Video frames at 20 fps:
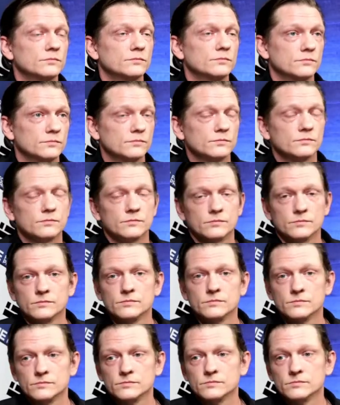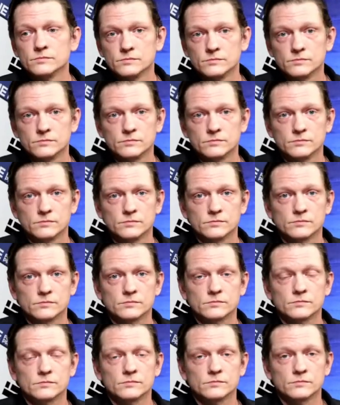
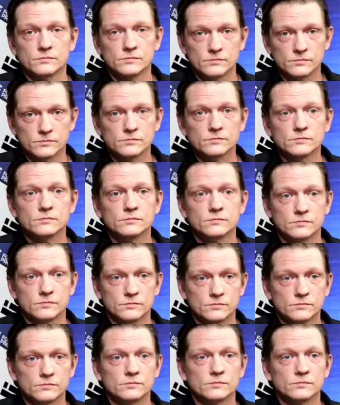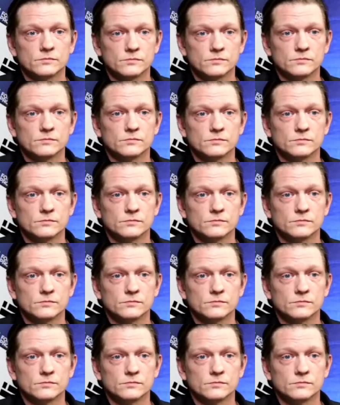No words are spoken by the person on screen.